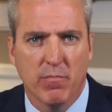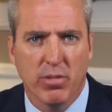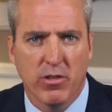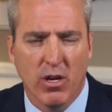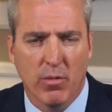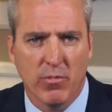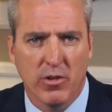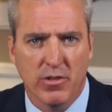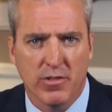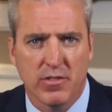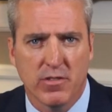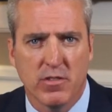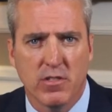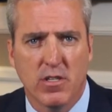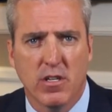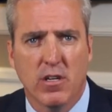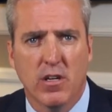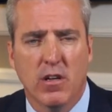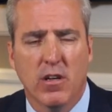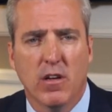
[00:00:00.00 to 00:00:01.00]
plumbers,
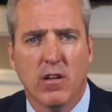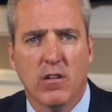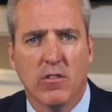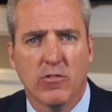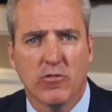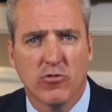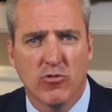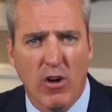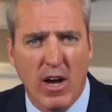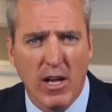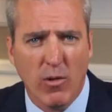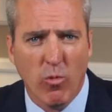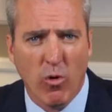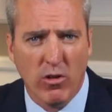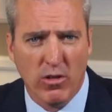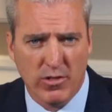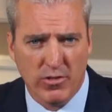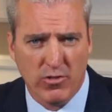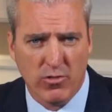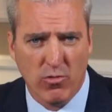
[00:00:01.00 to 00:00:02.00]

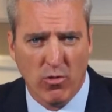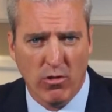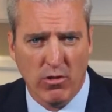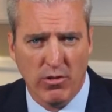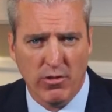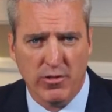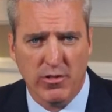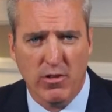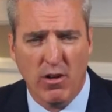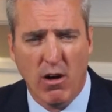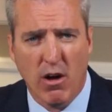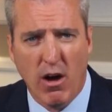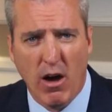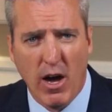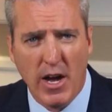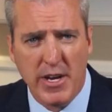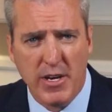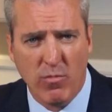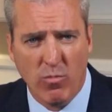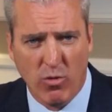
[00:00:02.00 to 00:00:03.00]
drywall installers,
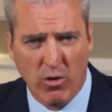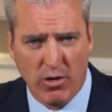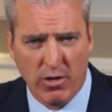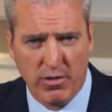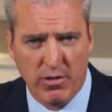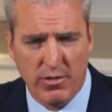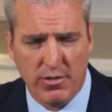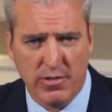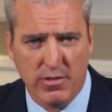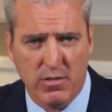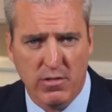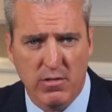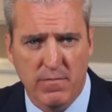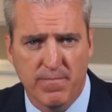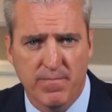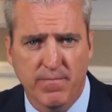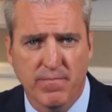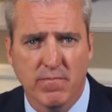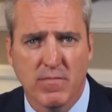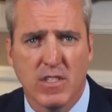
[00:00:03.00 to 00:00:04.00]
iron workers,
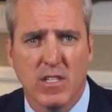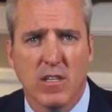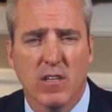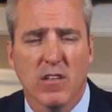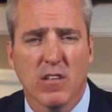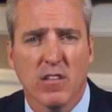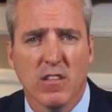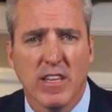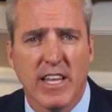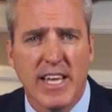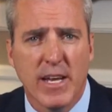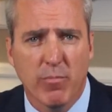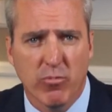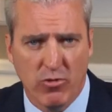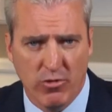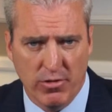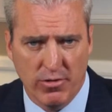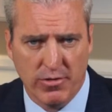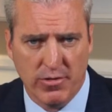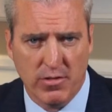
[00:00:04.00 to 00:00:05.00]

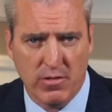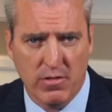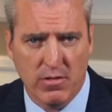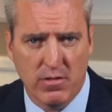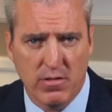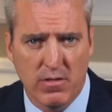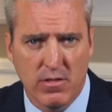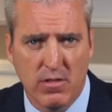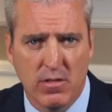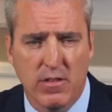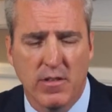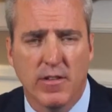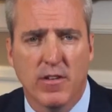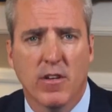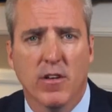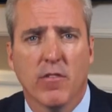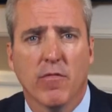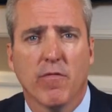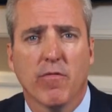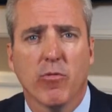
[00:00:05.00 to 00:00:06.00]
laborers,
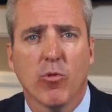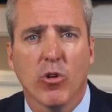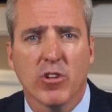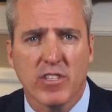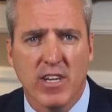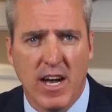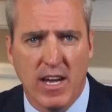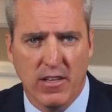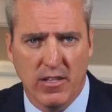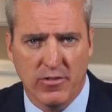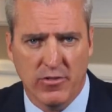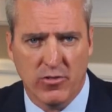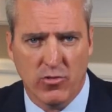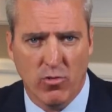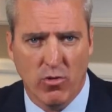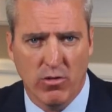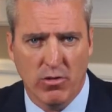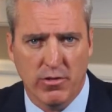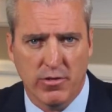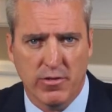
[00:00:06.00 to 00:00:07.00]
floor tile
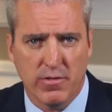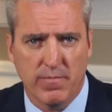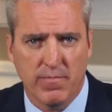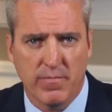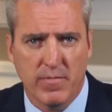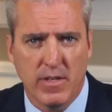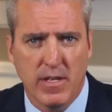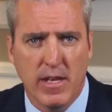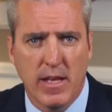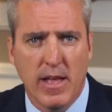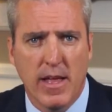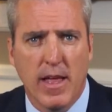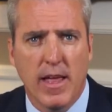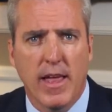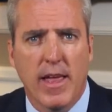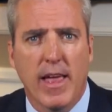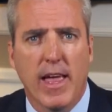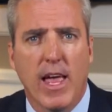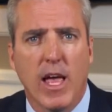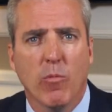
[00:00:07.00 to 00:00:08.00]
installers.
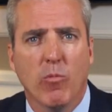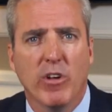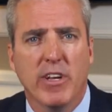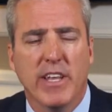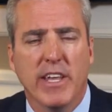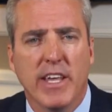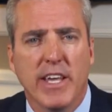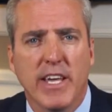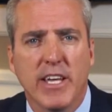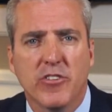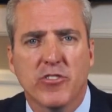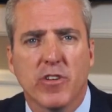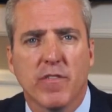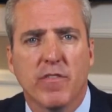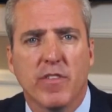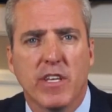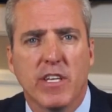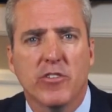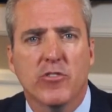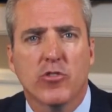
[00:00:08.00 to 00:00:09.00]
And when each
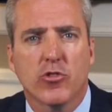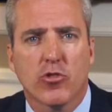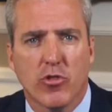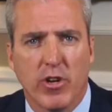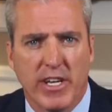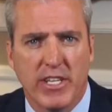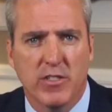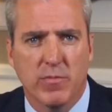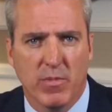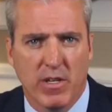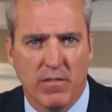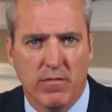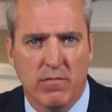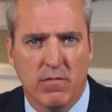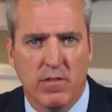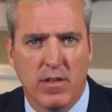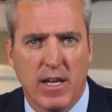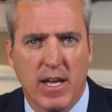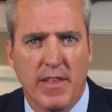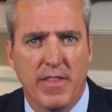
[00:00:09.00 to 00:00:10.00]
of these tradesmen,
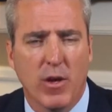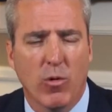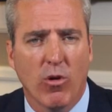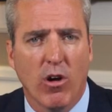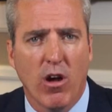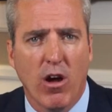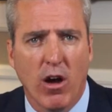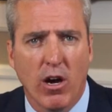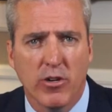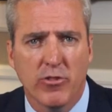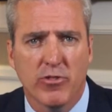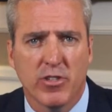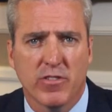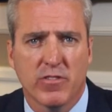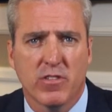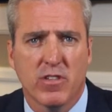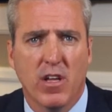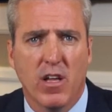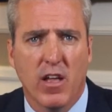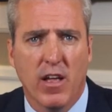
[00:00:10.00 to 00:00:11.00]
and there were
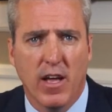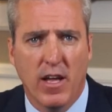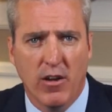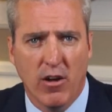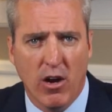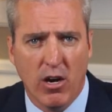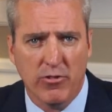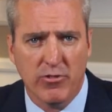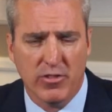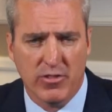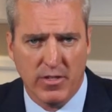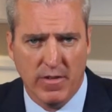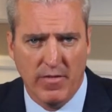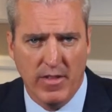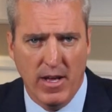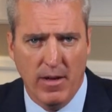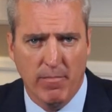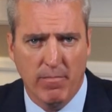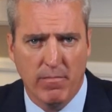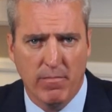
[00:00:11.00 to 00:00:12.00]
hundreds and hundreds of
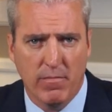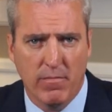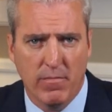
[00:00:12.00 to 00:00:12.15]
them,